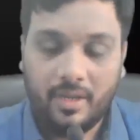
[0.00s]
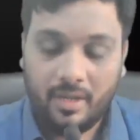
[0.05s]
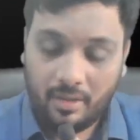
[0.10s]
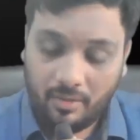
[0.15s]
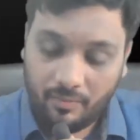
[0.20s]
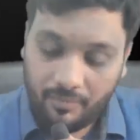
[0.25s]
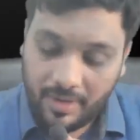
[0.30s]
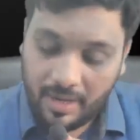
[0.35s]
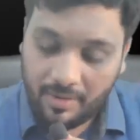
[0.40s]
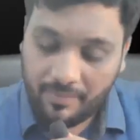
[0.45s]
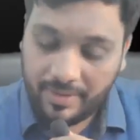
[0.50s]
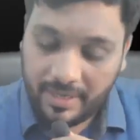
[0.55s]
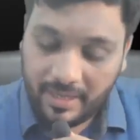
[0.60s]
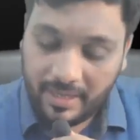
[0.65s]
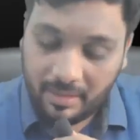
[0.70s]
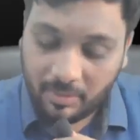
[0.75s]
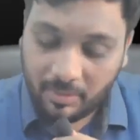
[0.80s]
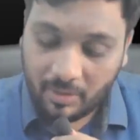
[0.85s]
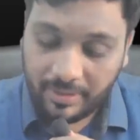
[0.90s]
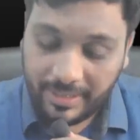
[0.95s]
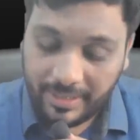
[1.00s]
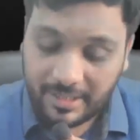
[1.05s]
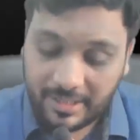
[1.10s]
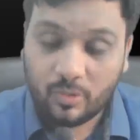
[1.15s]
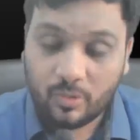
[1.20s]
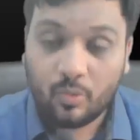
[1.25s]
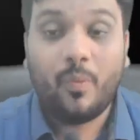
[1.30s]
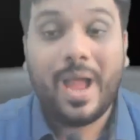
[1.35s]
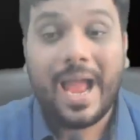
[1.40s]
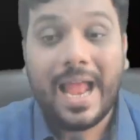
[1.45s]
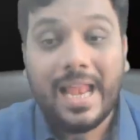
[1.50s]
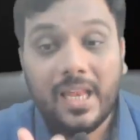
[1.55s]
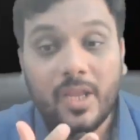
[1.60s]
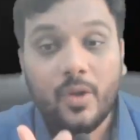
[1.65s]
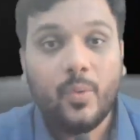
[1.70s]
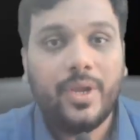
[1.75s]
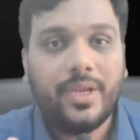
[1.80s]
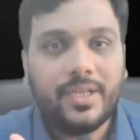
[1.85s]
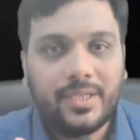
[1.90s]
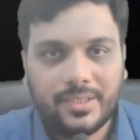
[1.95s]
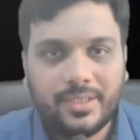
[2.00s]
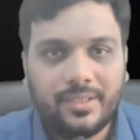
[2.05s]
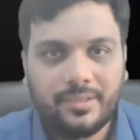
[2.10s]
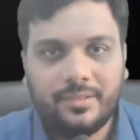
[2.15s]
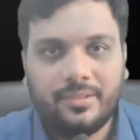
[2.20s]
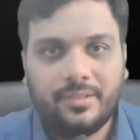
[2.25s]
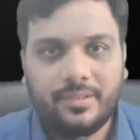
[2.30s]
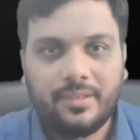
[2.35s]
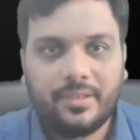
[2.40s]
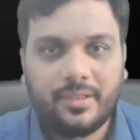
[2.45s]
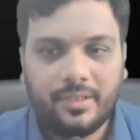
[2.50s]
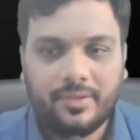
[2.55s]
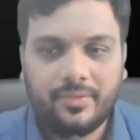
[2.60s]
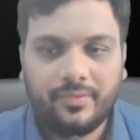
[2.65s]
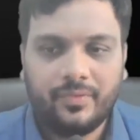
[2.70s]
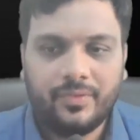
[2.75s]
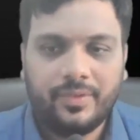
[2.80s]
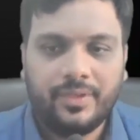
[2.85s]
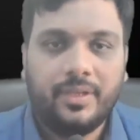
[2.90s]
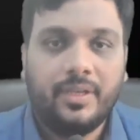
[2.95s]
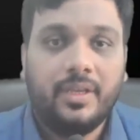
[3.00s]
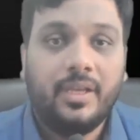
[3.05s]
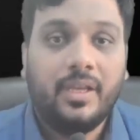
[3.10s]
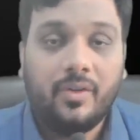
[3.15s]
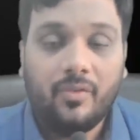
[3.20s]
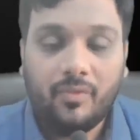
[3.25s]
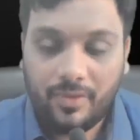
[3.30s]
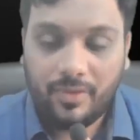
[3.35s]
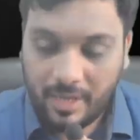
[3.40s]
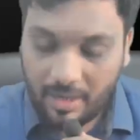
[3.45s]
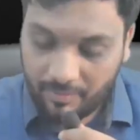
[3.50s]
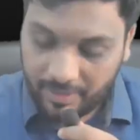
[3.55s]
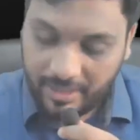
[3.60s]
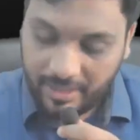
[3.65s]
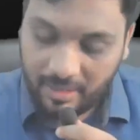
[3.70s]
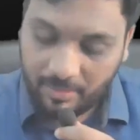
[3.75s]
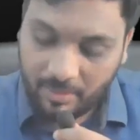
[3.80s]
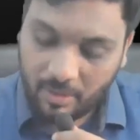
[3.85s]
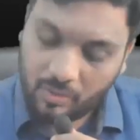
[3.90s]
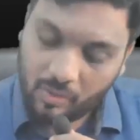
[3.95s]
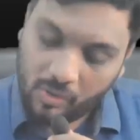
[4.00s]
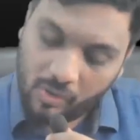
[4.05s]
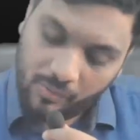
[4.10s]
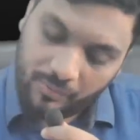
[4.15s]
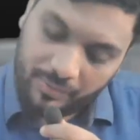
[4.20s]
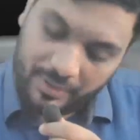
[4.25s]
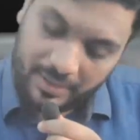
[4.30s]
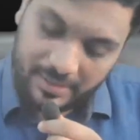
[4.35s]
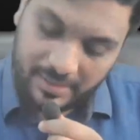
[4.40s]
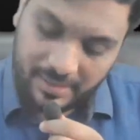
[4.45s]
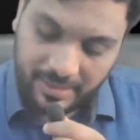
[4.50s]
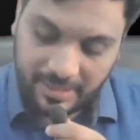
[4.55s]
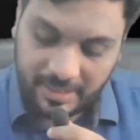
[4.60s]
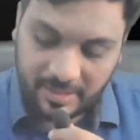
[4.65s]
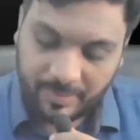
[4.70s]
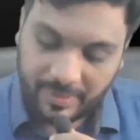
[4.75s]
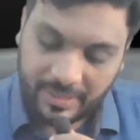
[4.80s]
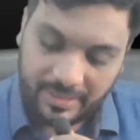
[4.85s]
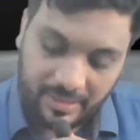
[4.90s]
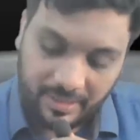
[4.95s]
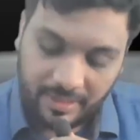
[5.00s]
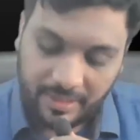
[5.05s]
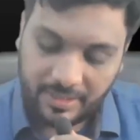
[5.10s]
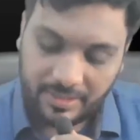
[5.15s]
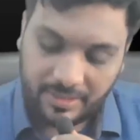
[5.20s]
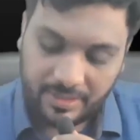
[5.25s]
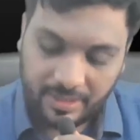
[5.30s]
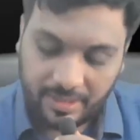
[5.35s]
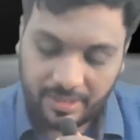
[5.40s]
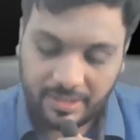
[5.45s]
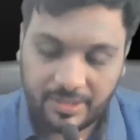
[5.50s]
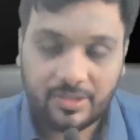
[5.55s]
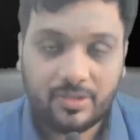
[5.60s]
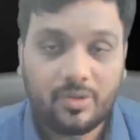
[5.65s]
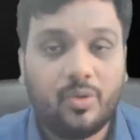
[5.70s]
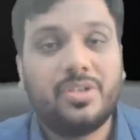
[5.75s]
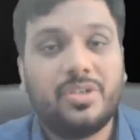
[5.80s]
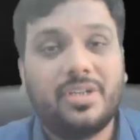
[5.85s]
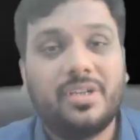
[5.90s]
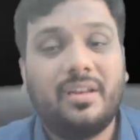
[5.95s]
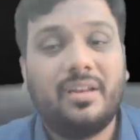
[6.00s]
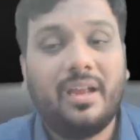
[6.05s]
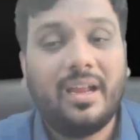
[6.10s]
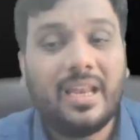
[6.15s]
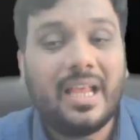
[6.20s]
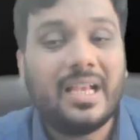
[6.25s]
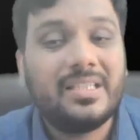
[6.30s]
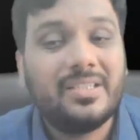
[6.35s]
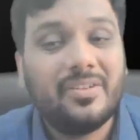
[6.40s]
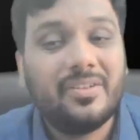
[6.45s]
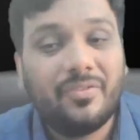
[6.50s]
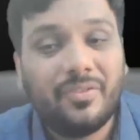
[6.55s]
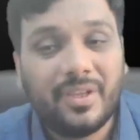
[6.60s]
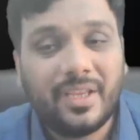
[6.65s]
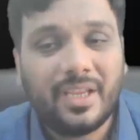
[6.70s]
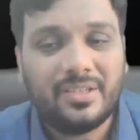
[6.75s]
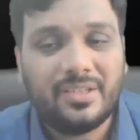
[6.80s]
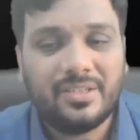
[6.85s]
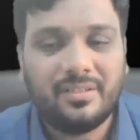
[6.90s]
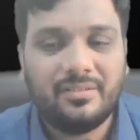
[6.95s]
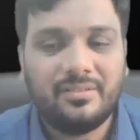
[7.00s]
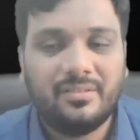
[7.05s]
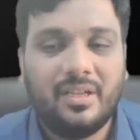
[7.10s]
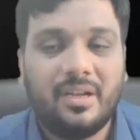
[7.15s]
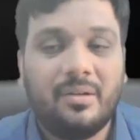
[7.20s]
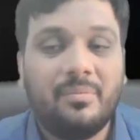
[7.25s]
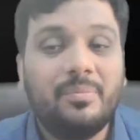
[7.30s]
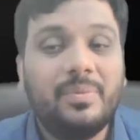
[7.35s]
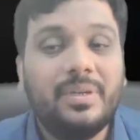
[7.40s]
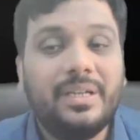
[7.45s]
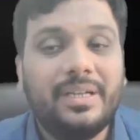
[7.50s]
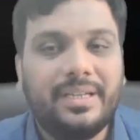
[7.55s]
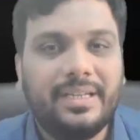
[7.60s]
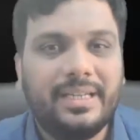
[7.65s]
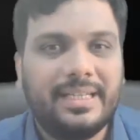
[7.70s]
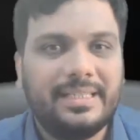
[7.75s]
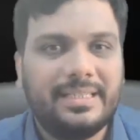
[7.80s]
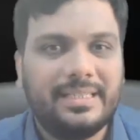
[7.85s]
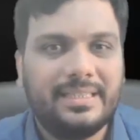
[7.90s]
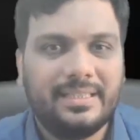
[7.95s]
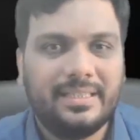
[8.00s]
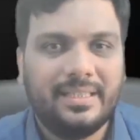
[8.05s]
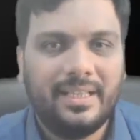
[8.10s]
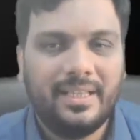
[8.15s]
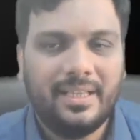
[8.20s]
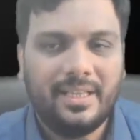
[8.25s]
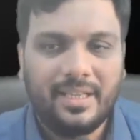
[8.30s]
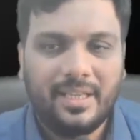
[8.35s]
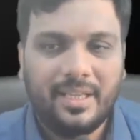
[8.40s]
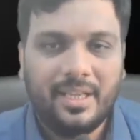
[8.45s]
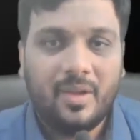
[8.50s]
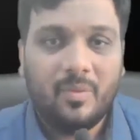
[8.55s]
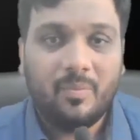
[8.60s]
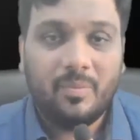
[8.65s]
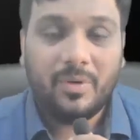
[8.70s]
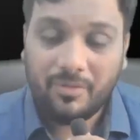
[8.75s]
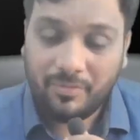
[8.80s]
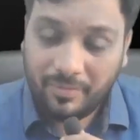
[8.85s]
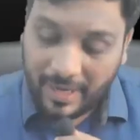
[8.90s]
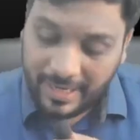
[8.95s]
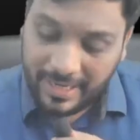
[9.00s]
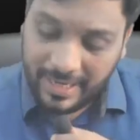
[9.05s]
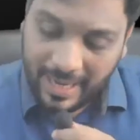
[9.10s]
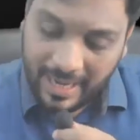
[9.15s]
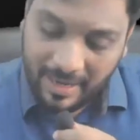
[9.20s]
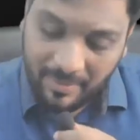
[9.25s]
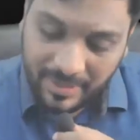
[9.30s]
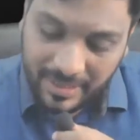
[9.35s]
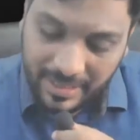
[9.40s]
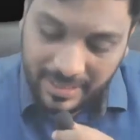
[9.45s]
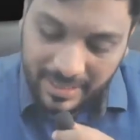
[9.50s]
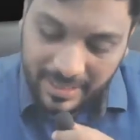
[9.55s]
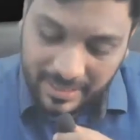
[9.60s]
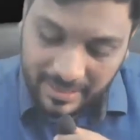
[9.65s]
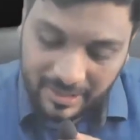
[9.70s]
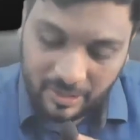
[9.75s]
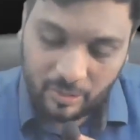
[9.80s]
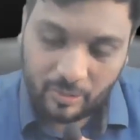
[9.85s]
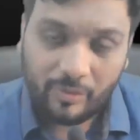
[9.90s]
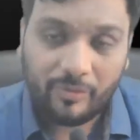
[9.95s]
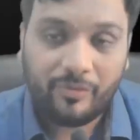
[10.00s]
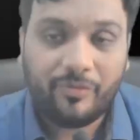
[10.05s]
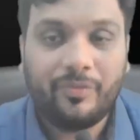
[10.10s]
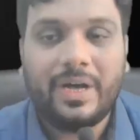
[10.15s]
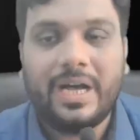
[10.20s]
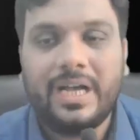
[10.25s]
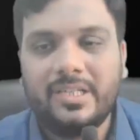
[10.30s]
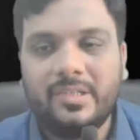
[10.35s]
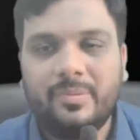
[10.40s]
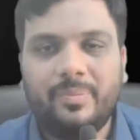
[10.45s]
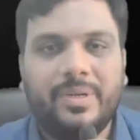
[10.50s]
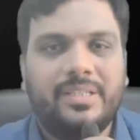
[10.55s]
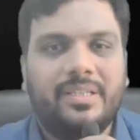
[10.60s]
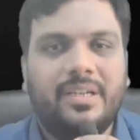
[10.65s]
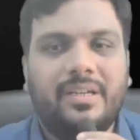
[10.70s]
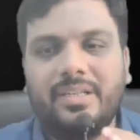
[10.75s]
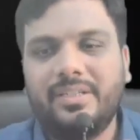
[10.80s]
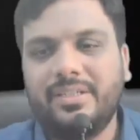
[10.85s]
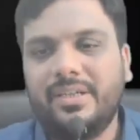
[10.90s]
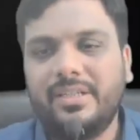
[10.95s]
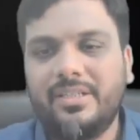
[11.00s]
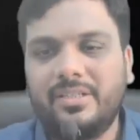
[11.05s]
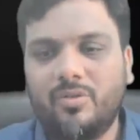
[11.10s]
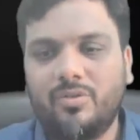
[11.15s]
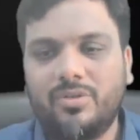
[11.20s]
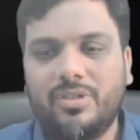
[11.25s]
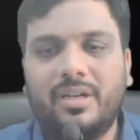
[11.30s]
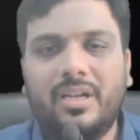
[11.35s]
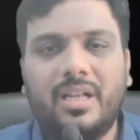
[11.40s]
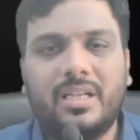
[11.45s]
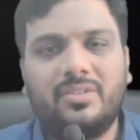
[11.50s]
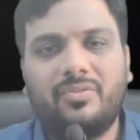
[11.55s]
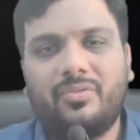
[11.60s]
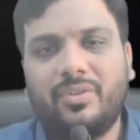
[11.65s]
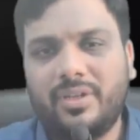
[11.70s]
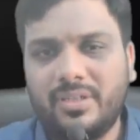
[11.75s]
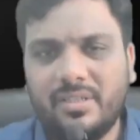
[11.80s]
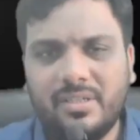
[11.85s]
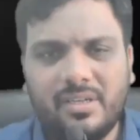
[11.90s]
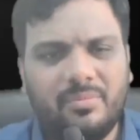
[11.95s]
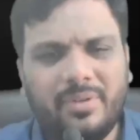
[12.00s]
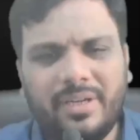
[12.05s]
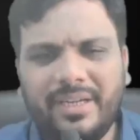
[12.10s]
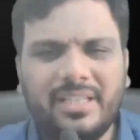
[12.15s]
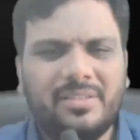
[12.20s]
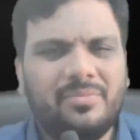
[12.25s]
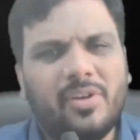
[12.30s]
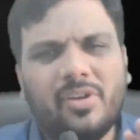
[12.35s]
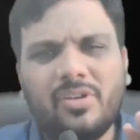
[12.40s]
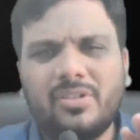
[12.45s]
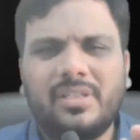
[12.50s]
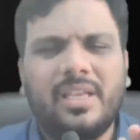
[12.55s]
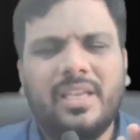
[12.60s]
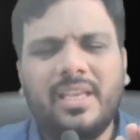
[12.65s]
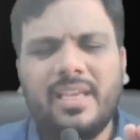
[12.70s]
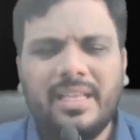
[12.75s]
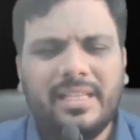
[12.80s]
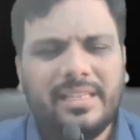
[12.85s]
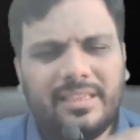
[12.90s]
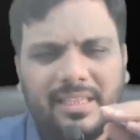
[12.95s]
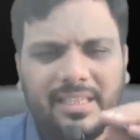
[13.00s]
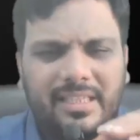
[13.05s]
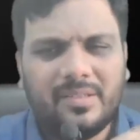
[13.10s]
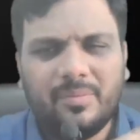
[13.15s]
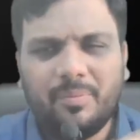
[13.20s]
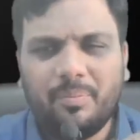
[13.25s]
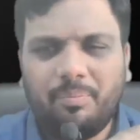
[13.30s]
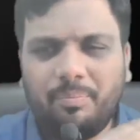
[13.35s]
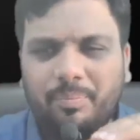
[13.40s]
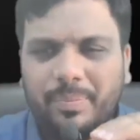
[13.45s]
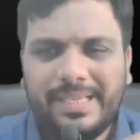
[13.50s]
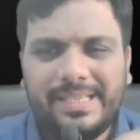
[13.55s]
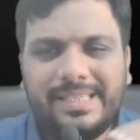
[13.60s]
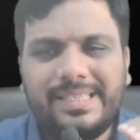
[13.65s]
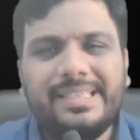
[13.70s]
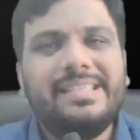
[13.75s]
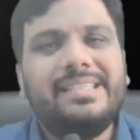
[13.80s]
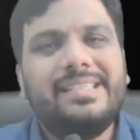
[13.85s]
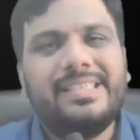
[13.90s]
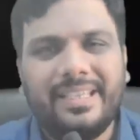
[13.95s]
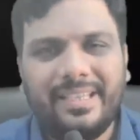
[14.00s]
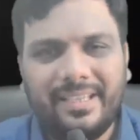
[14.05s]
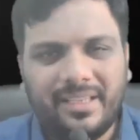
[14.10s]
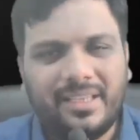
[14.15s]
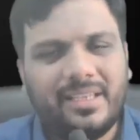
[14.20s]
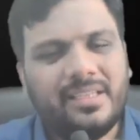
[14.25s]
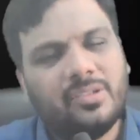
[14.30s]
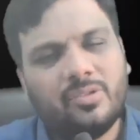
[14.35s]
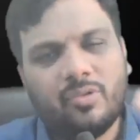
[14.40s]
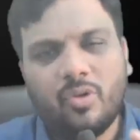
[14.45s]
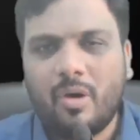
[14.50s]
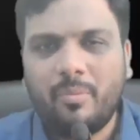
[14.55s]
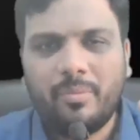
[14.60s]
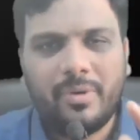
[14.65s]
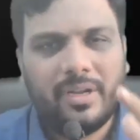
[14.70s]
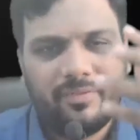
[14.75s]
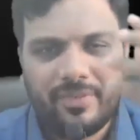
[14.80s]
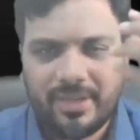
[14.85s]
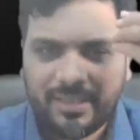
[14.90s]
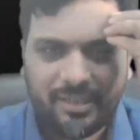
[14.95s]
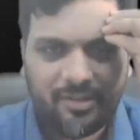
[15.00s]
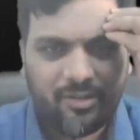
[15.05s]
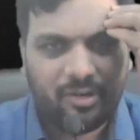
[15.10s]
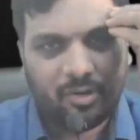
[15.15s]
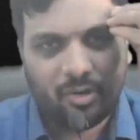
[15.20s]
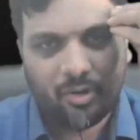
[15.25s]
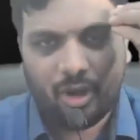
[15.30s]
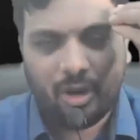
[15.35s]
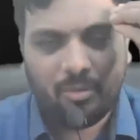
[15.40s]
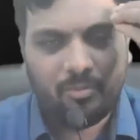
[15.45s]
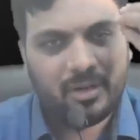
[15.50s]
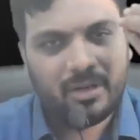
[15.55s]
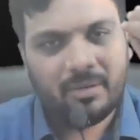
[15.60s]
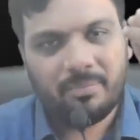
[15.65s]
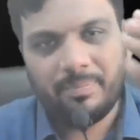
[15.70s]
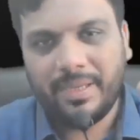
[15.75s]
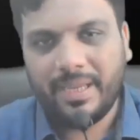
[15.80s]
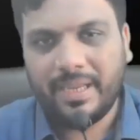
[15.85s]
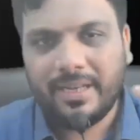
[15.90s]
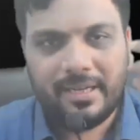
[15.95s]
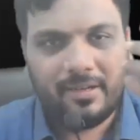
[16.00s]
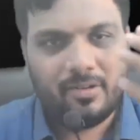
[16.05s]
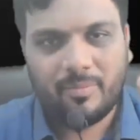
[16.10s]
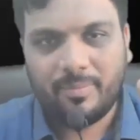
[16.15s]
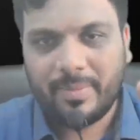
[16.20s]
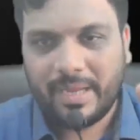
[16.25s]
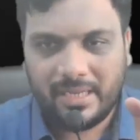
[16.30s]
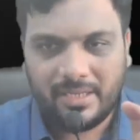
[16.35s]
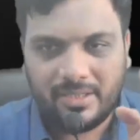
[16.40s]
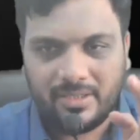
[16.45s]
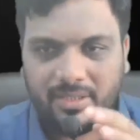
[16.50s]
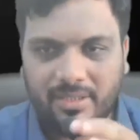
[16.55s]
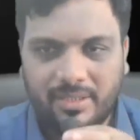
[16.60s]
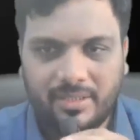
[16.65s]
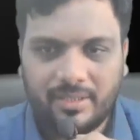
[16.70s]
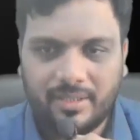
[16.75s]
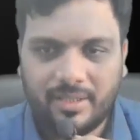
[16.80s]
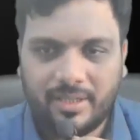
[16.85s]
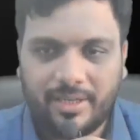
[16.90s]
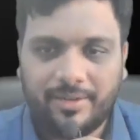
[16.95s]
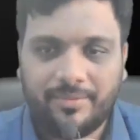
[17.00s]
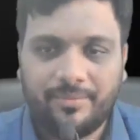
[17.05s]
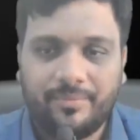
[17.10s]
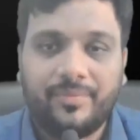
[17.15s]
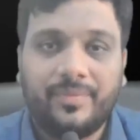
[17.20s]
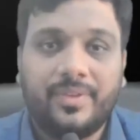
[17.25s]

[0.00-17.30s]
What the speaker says: We are worried about its valuation, correct? We are worried about obviously its presentation and disclosure, classification, completeness. But why I'm reading this so fast, presentation, disclosure, classification, completeness, because these PCC is common whether you're talking about a PNL or balance sheet, correct?